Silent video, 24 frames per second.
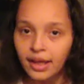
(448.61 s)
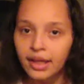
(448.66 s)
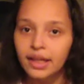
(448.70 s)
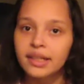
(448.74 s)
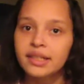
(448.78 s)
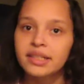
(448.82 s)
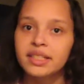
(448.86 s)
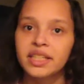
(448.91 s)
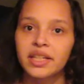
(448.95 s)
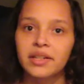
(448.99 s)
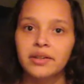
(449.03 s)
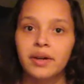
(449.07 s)

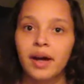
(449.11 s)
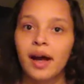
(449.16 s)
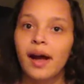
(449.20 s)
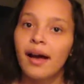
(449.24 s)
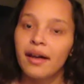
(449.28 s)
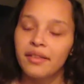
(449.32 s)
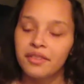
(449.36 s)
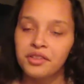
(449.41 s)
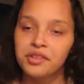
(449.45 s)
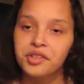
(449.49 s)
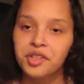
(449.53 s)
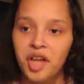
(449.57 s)
And so
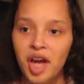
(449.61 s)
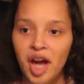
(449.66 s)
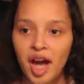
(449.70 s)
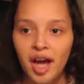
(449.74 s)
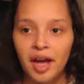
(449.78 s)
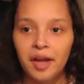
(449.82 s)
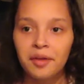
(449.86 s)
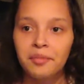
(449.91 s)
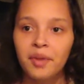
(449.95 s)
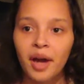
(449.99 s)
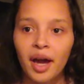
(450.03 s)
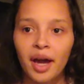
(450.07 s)
at the
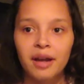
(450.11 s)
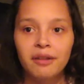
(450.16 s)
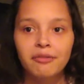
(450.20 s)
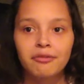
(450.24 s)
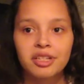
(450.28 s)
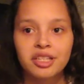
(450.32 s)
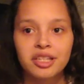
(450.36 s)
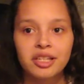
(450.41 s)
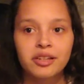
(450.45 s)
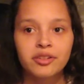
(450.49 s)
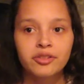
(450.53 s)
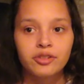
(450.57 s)
time, I
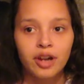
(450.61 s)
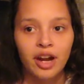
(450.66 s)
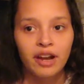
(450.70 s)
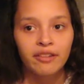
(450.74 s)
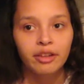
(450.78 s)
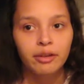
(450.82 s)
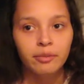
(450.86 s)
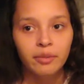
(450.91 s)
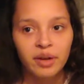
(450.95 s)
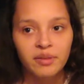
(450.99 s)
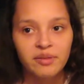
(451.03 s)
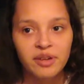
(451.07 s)
wasn't
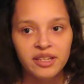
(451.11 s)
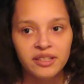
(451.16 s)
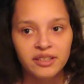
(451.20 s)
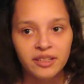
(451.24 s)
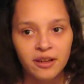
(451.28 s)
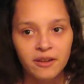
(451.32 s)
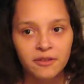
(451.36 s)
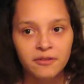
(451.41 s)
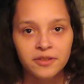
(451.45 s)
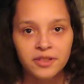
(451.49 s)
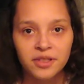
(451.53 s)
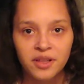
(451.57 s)
driving by
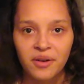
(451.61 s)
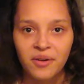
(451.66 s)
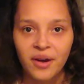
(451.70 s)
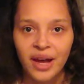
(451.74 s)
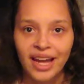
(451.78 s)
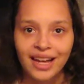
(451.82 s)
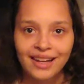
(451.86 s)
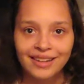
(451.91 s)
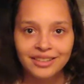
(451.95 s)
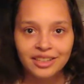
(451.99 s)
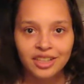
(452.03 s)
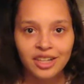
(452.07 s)
myself, so I
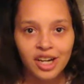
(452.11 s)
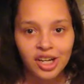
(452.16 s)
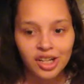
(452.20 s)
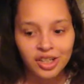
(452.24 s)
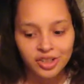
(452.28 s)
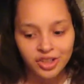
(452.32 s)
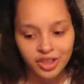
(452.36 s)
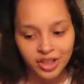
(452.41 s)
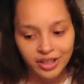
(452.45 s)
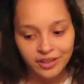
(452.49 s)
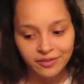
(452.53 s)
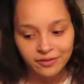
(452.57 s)
had to
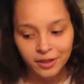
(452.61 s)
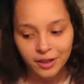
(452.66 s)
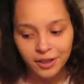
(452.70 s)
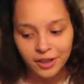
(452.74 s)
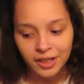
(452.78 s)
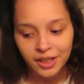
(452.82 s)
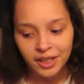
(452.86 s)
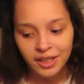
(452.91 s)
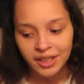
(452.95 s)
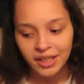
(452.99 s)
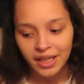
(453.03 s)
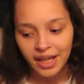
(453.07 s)
call
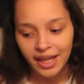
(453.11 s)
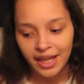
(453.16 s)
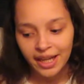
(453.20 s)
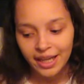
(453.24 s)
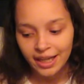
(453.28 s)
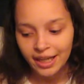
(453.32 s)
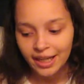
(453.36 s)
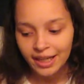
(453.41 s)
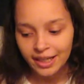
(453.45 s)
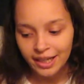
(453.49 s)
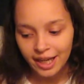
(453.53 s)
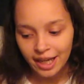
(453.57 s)
Trayvon,
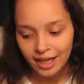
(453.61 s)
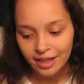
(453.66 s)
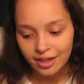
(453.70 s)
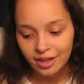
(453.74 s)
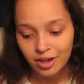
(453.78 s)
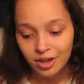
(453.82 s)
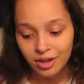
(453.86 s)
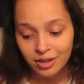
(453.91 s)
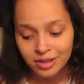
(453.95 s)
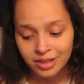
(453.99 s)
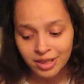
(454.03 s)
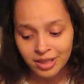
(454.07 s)
and I
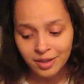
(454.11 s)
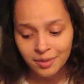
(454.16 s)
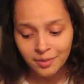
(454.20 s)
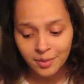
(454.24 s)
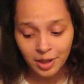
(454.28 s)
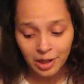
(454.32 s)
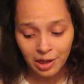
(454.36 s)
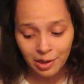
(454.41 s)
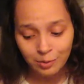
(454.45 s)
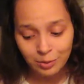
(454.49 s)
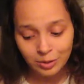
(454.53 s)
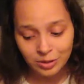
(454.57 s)
called him
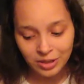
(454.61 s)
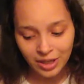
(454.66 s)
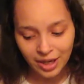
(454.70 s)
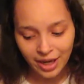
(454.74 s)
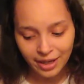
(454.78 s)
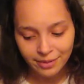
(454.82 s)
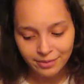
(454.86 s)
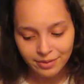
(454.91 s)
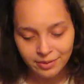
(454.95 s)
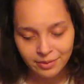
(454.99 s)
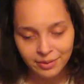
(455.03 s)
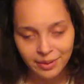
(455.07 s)
a couple
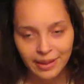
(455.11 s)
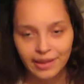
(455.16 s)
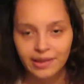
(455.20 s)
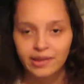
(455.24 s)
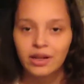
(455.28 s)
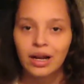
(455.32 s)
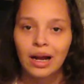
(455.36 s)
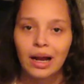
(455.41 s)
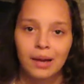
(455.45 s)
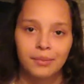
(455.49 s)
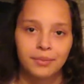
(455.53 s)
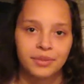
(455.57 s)
times, and I'm like,
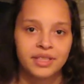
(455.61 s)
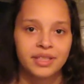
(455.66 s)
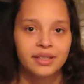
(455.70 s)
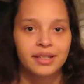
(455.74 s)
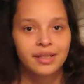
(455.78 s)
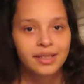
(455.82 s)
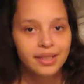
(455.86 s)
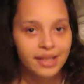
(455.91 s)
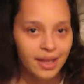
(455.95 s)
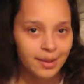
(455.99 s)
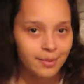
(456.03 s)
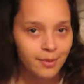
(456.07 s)
crap, it's
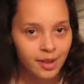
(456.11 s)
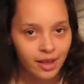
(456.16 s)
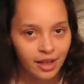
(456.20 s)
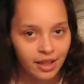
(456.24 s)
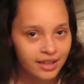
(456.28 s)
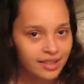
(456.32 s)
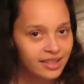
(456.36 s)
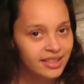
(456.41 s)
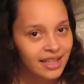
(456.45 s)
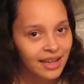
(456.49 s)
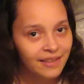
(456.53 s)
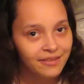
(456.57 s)
gonna take me
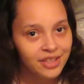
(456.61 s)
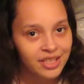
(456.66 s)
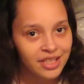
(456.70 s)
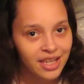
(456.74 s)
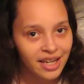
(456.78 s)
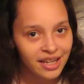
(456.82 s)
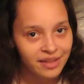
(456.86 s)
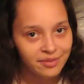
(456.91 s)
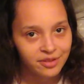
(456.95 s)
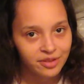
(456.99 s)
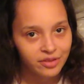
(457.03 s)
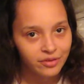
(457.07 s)
like 7
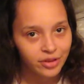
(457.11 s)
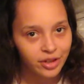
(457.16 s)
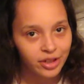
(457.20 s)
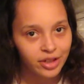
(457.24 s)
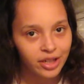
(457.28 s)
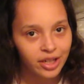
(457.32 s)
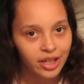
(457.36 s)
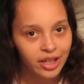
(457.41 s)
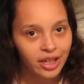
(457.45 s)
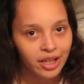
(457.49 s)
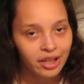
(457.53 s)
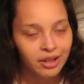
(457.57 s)
times
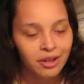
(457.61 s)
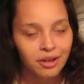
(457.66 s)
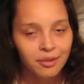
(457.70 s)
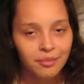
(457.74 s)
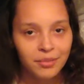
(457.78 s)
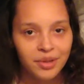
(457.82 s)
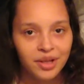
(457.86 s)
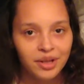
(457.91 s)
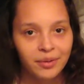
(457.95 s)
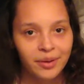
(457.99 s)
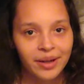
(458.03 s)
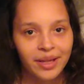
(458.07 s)
for
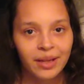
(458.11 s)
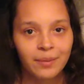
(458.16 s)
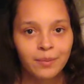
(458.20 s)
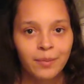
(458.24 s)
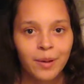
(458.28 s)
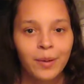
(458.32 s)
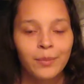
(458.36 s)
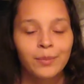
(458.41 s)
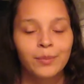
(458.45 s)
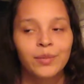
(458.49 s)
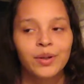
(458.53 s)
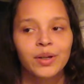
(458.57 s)
me to wake him
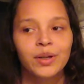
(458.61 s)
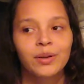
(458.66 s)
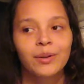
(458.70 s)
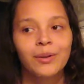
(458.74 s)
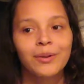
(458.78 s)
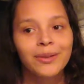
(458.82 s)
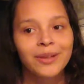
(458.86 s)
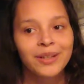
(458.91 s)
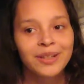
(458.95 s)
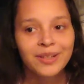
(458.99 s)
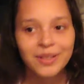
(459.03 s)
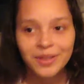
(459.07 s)
up. But it
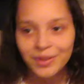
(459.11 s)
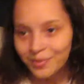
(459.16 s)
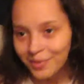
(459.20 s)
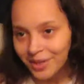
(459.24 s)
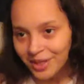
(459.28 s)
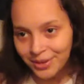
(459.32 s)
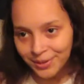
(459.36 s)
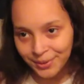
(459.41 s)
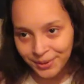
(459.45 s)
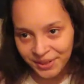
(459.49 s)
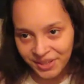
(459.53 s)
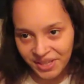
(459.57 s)
only took
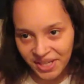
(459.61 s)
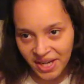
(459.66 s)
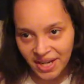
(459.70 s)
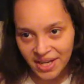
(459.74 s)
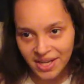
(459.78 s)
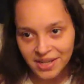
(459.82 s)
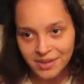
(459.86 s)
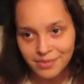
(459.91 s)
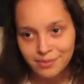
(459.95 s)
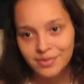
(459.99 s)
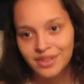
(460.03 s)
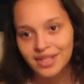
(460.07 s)
me 3
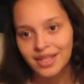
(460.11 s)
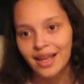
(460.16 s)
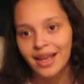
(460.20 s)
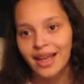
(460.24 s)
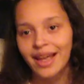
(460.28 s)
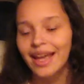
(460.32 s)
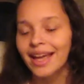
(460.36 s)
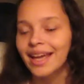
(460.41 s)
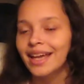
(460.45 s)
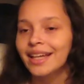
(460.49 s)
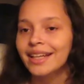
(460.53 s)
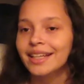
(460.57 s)
times,
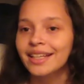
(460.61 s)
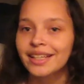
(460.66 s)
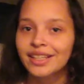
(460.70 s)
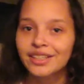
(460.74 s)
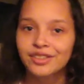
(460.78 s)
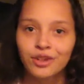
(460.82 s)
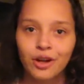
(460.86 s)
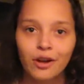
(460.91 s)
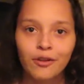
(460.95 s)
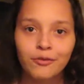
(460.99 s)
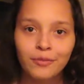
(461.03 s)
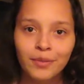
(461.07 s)
and he
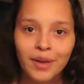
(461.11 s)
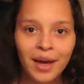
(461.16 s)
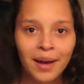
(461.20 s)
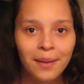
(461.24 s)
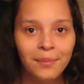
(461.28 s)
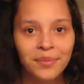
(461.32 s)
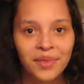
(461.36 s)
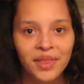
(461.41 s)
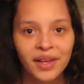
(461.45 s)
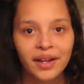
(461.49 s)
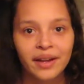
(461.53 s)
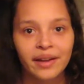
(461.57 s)
drove me
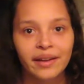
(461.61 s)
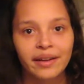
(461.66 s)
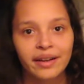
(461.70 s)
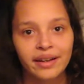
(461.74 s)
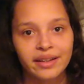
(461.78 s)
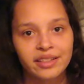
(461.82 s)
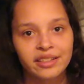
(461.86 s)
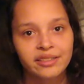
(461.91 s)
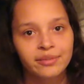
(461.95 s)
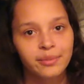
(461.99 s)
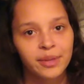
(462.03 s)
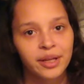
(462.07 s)
up there, and
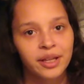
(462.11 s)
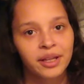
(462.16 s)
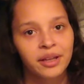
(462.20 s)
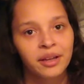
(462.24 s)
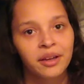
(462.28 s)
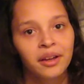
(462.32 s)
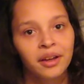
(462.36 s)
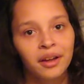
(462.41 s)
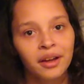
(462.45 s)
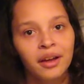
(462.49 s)
I spent